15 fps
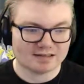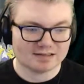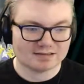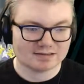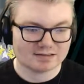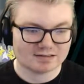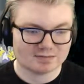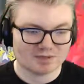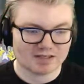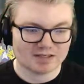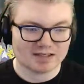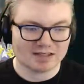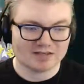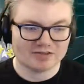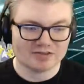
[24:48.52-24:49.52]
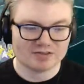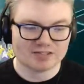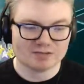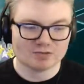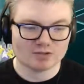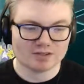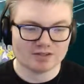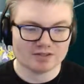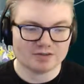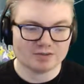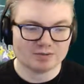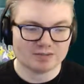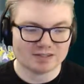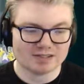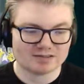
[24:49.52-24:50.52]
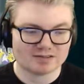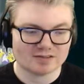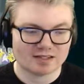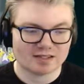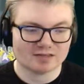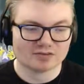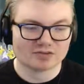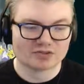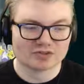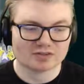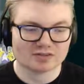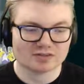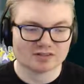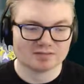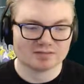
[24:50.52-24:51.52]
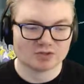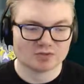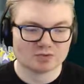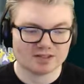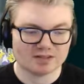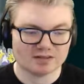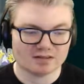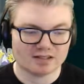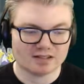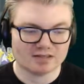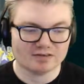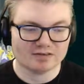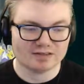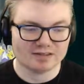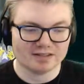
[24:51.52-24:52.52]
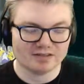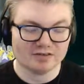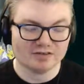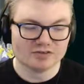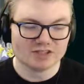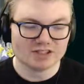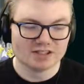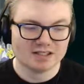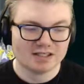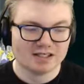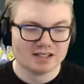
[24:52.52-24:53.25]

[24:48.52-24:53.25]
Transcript: guys to the spot. Now, as you can see, we're in a new place, so that little circle in between our health and energy,